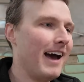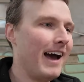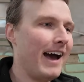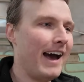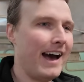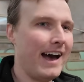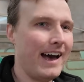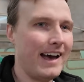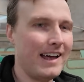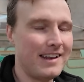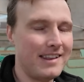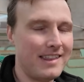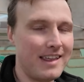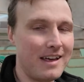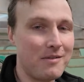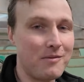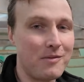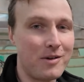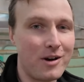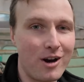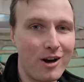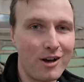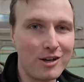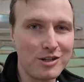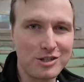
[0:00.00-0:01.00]
and then
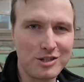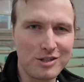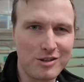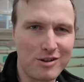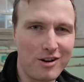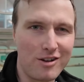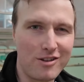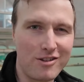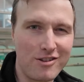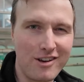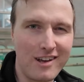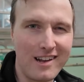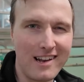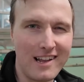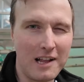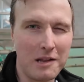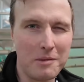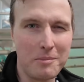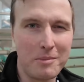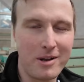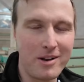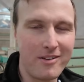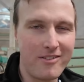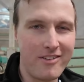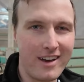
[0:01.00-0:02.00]
we're also going to do a little
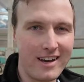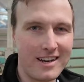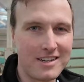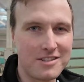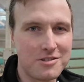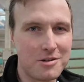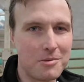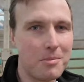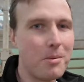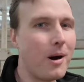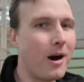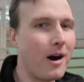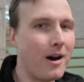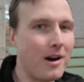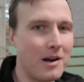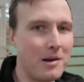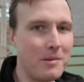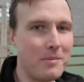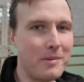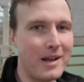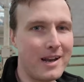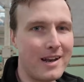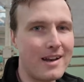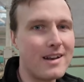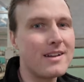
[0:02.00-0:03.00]
bit of extra parlour
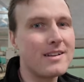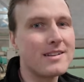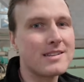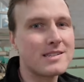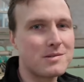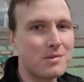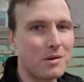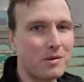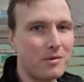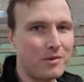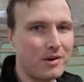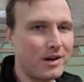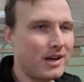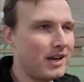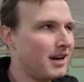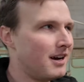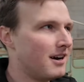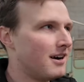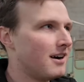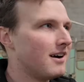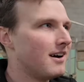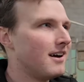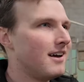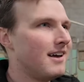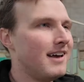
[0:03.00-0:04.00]
maintenance when we're
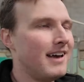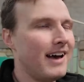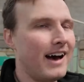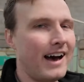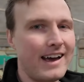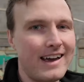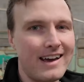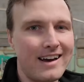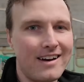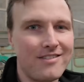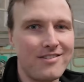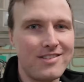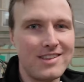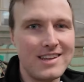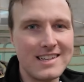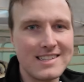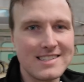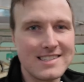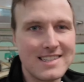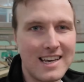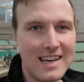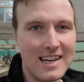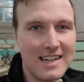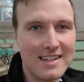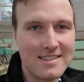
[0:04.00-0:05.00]
here. I have
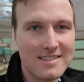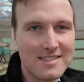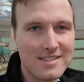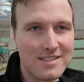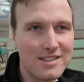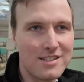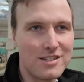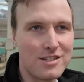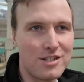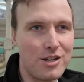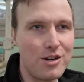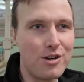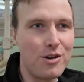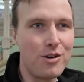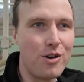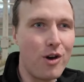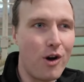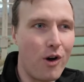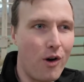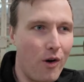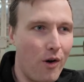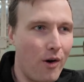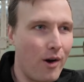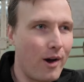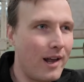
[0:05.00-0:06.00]
these gates to
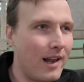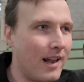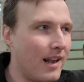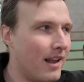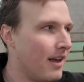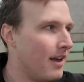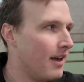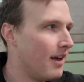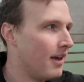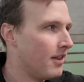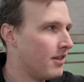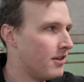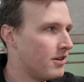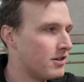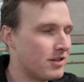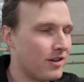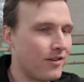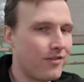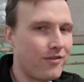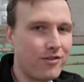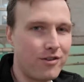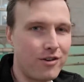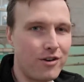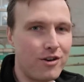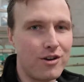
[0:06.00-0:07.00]
oil. There's a
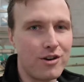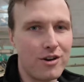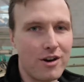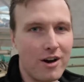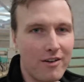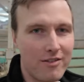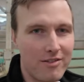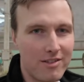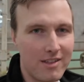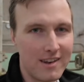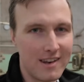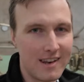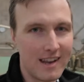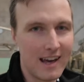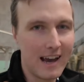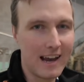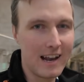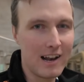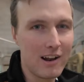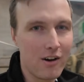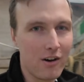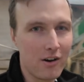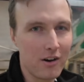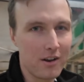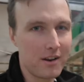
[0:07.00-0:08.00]
few of the
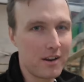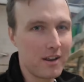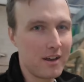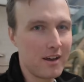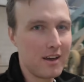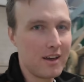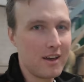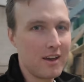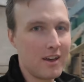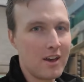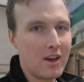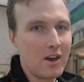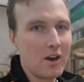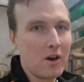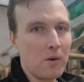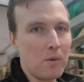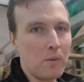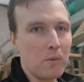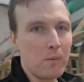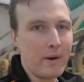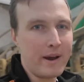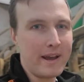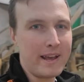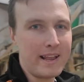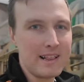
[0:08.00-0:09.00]
nylon
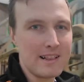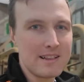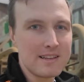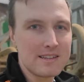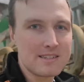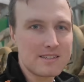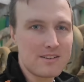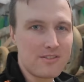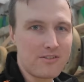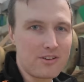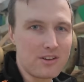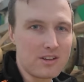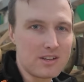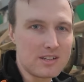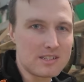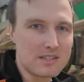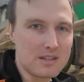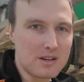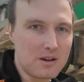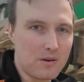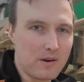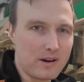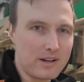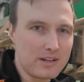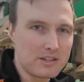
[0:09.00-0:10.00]
wheels for the
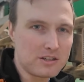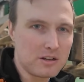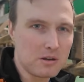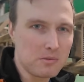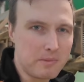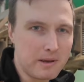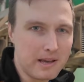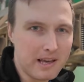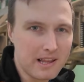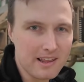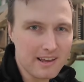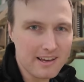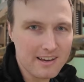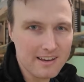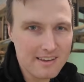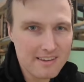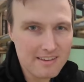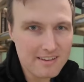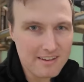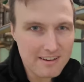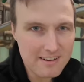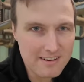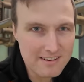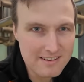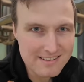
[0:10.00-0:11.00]
sequential baling.
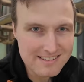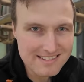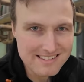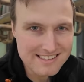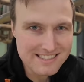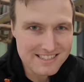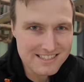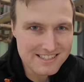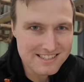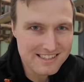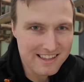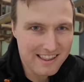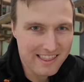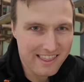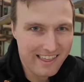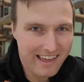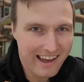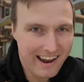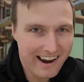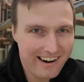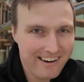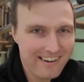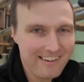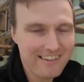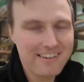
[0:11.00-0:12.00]
You can just
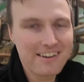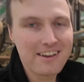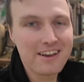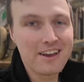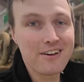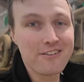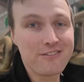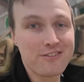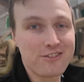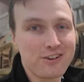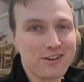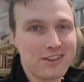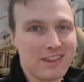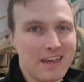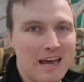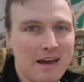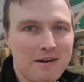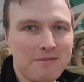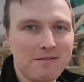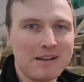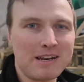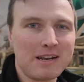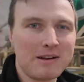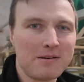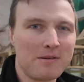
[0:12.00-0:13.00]
there A few of
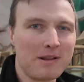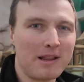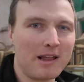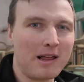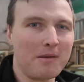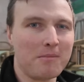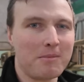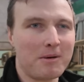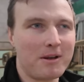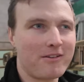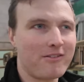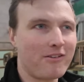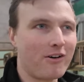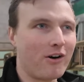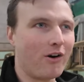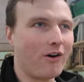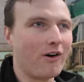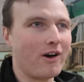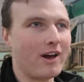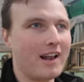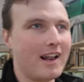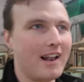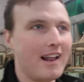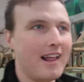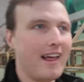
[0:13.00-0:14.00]
them need a little bit of
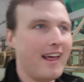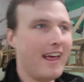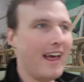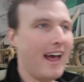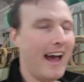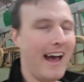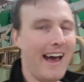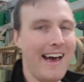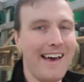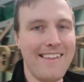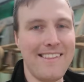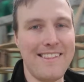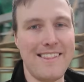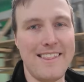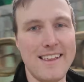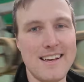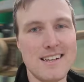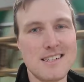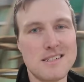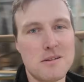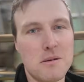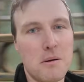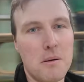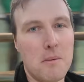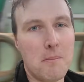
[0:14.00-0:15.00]
oil, and
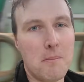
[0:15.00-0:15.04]
this